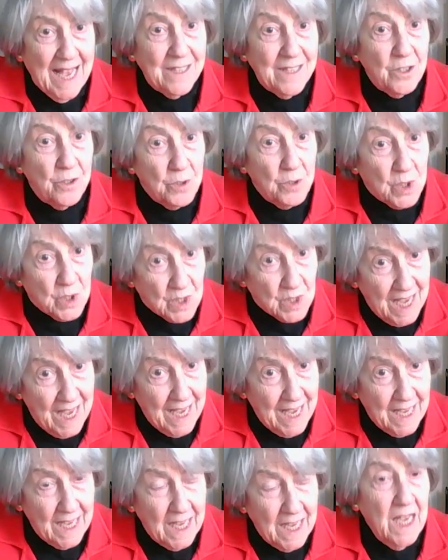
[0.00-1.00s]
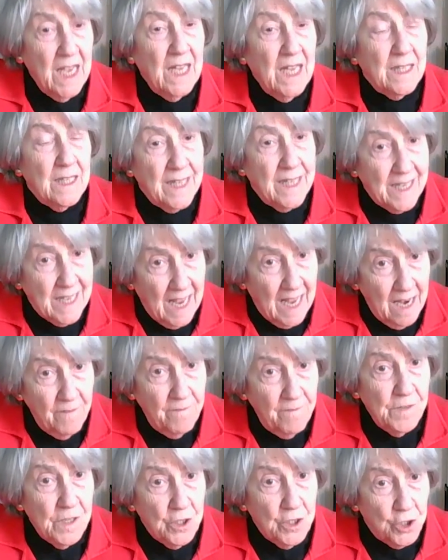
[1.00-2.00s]
and you say, let
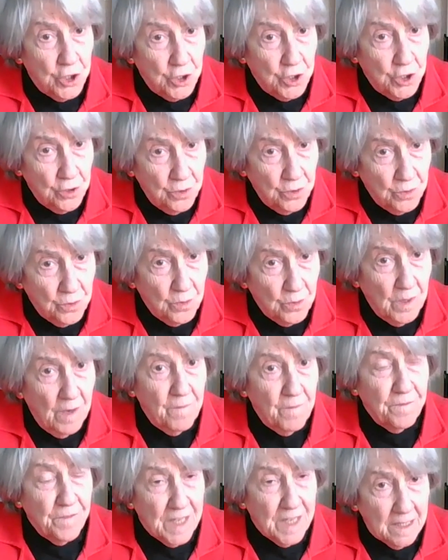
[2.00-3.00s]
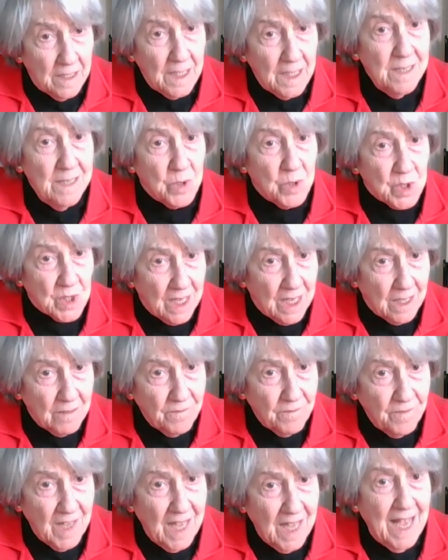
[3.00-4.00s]
every Jew feel
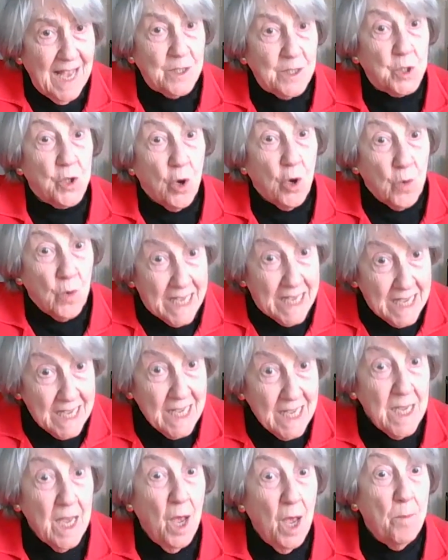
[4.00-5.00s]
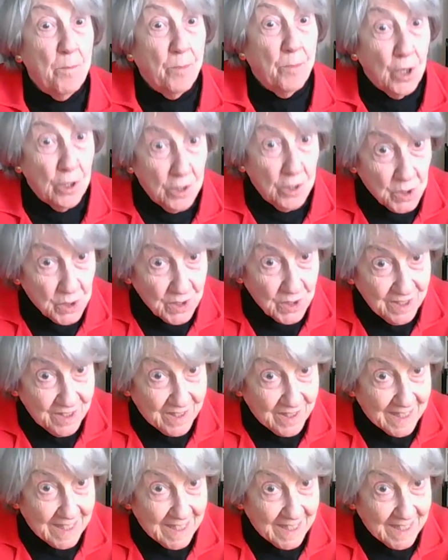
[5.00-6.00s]
himself as though he
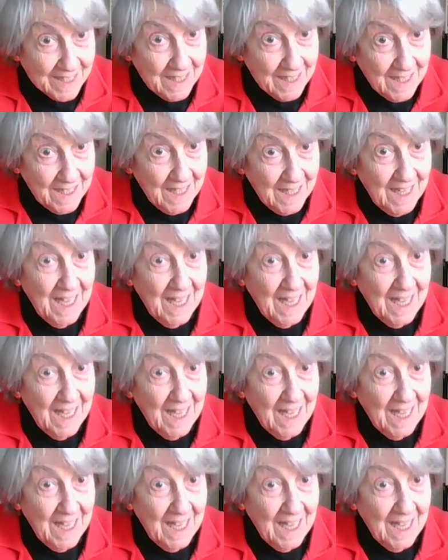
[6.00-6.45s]
personally